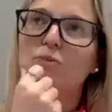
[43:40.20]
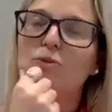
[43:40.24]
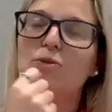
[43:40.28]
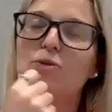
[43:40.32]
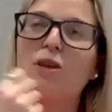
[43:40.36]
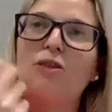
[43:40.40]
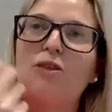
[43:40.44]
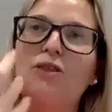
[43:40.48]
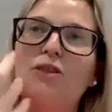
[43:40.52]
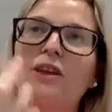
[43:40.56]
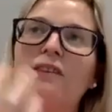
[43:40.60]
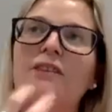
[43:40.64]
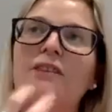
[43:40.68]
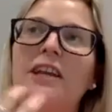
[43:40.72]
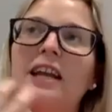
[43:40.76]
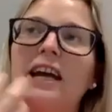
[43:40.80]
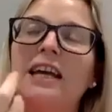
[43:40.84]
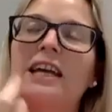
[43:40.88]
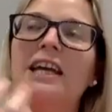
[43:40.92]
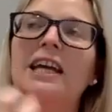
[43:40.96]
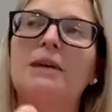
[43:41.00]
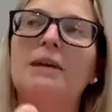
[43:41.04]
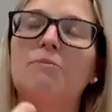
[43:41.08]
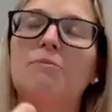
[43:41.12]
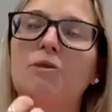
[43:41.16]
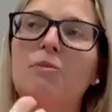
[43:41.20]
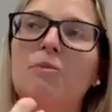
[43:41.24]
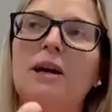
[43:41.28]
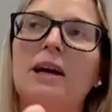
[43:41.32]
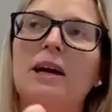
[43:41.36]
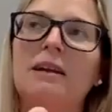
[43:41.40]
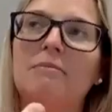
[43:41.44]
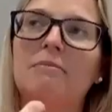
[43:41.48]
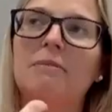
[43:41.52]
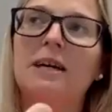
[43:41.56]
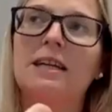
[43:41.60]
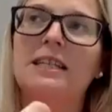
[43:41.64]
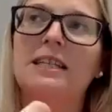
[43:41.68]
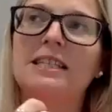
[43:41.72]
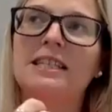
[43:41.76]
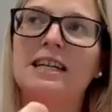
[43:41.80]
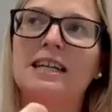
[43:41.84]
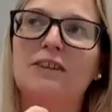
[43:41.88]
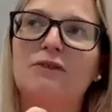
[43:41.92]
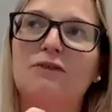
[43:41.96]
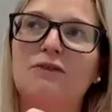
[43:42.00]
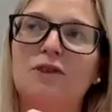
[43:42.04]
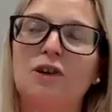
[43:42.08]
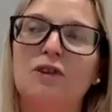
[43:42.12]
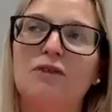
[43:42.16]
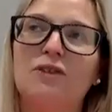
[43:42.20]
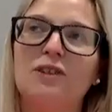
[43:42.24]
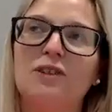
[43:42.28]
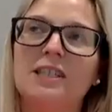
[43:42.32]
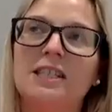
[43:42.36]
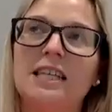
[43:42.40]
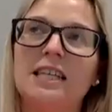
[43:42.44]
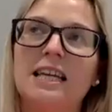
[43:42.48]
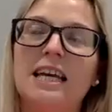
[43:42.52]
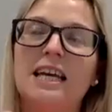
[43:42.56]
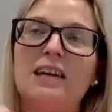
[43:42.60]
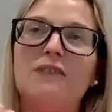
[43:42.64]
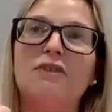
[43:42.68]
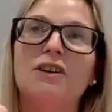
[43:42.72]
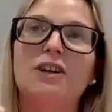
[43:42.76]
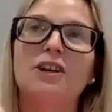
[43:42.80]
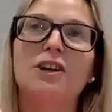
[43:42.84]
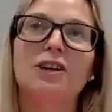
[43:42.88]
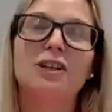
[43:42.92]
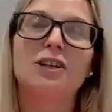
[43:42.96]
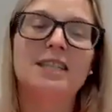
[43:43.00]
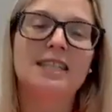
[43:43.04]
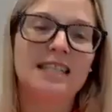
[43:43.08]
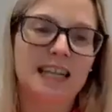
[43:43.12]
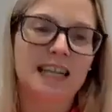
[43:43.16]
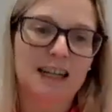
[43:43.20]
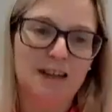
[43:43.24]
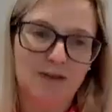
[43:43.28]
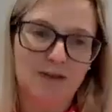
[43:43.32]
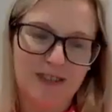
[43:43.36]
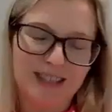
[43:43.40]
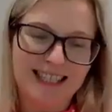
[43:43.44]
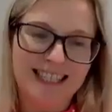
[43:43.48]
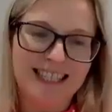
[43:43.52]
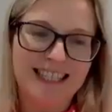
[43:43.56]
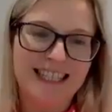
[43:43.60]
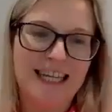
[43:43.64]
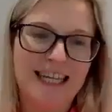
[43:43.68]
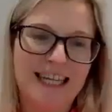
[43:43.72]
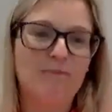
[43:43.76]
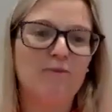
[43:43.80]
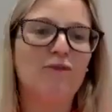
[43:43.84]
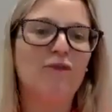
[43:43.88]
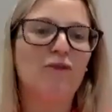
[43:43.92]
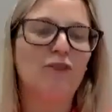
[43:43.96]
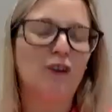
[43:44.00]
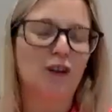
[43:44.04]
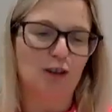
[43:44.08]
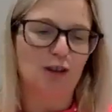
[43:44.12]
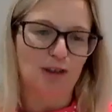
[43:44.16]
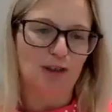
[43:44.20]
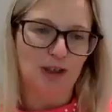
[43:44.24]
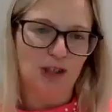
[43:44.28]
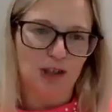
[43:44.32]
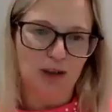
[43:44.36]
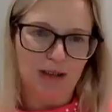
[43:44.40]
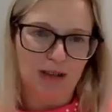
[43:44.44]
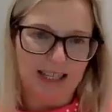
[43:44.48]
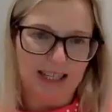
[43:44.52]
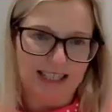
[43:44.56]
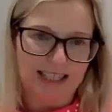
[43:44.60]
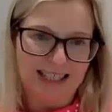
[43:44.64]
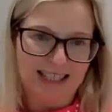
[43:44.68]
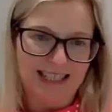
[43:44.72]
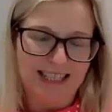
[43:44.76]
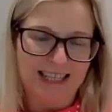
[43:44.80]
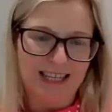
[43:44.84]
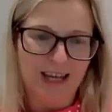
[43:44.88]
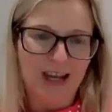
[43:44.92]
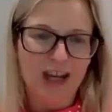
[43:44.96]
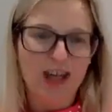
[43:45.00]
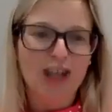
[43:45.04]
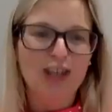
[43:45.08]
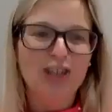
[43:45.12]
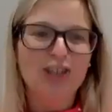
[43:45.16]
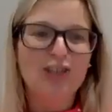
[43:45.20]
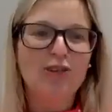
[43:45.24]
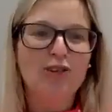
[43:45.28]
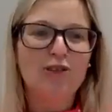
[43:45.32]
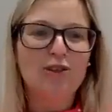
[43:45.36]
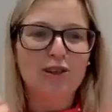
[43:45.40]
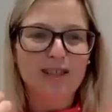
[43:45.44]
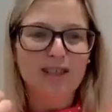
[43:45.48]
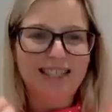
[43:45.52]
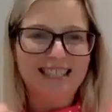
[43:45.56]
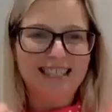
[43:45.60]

the thing that I keep reminding myself of is even our self-esteem fluctuates. So there's